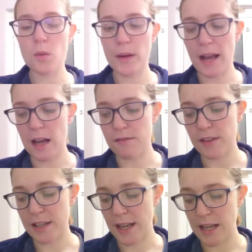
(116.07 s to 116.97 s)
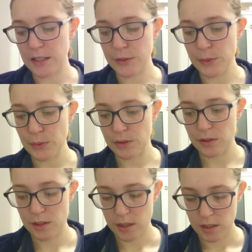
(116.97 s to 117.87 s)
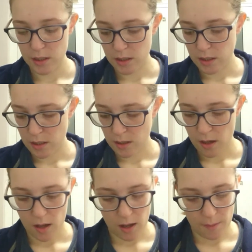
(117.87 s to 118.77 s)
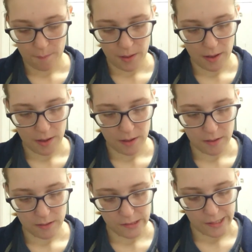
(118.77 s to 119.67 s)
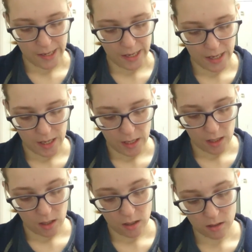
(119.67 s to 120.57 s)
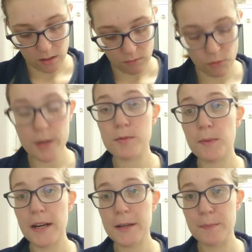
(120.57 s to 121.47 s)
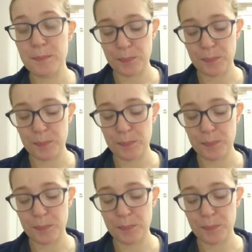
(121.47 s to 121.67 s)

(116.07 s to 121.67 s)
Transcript: We have candles, um, a room spray